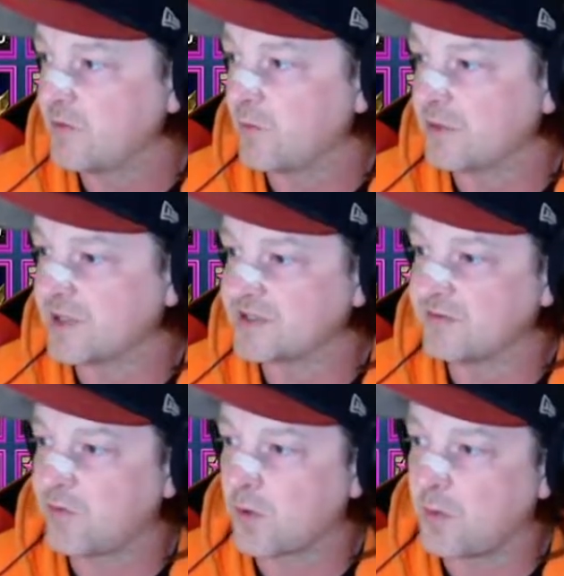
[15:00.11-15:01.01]
Will place
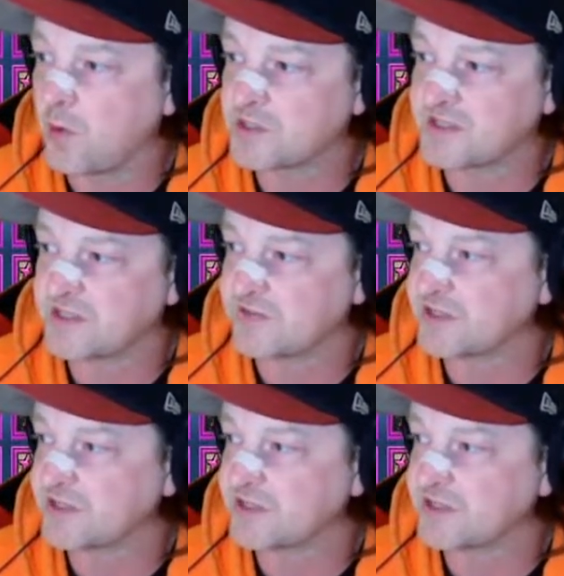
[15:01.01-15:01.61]
4 poisons if it's